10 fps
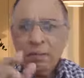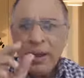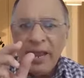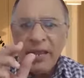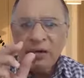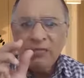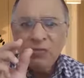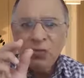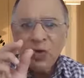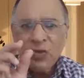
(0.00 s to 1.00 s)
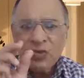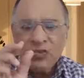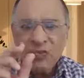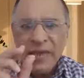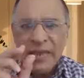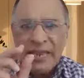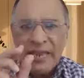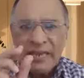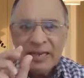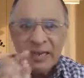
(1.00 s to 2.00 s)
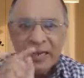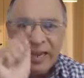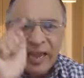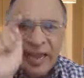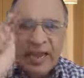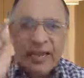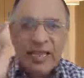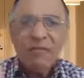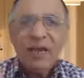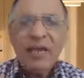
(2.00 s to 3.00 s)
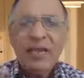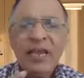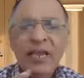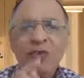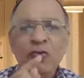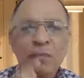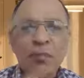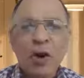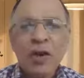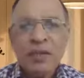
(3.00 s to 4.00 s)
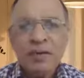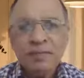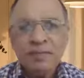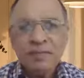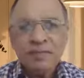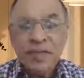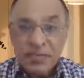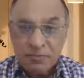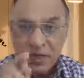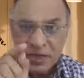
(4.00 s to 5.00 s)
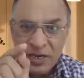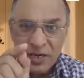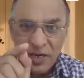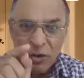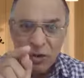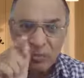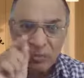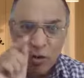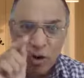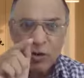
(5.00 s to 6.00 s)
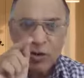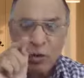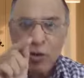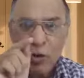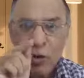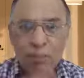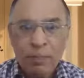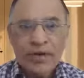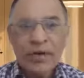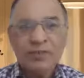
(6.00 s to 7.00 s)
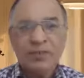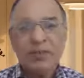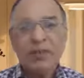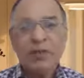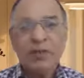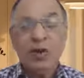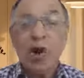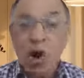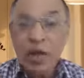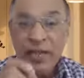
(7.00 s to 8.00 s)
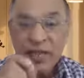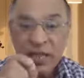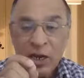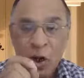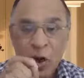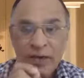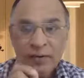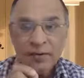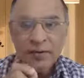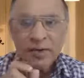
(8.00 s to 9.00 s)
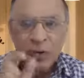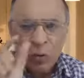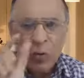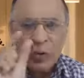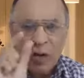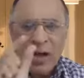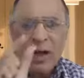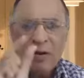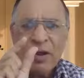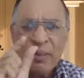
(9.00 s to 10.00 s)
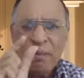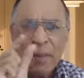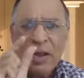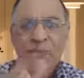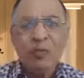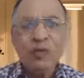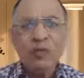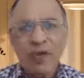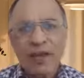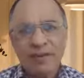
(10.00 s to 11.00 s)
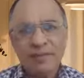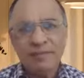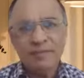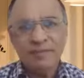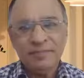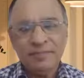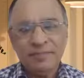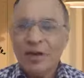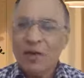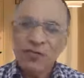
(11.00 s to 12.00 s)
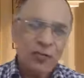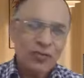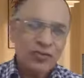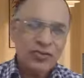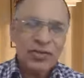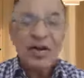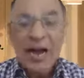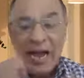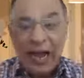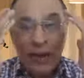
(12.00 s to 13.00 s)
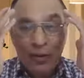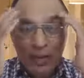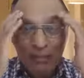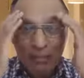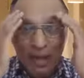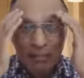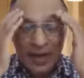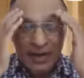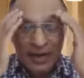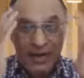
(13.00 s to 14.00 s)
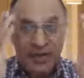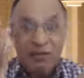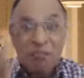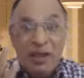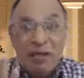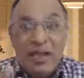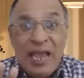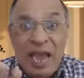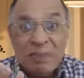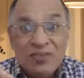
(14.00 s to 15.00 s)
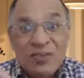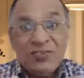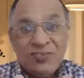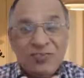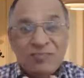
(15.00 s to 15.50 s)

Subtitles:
painful swelling anywhere in your body, especially in your or your buttocks or in the loin? Do you have a painful swelling?" Of course, I have in my mind that it may be abscess.